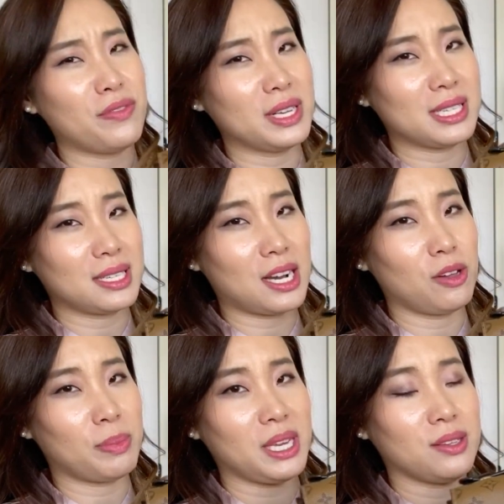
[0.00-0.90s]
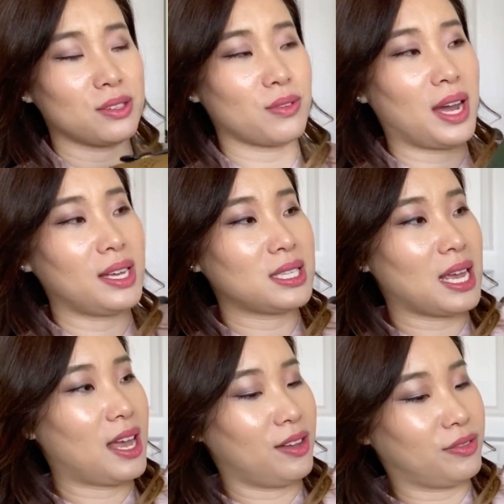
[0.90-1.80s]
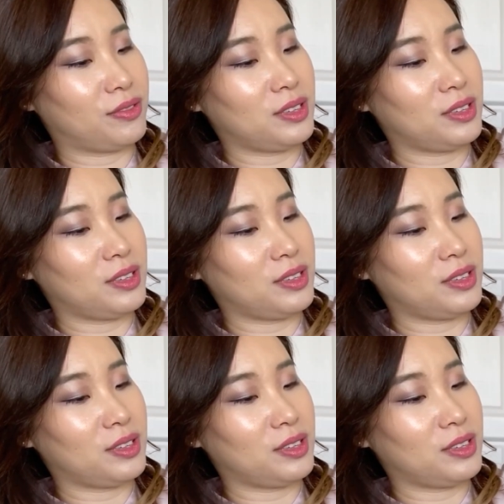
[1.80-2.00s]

versatile piece, right, to have